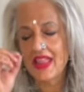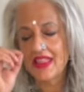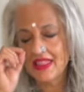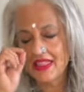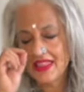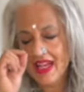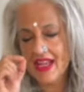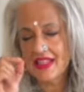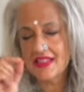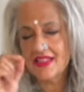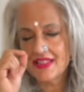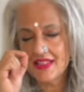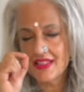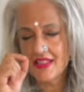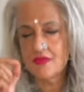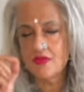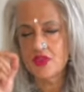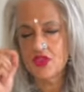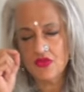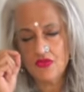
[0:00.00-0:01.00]
that
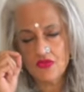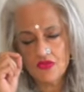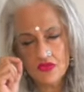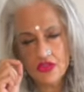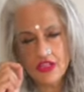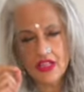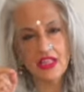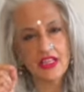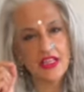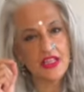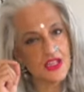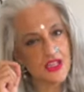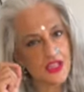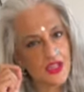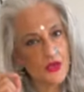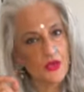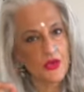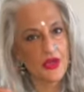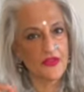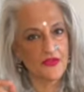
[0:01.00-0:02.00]
seems to really
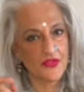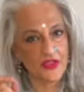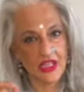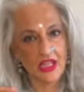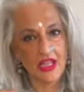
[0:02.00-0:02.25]
do it for the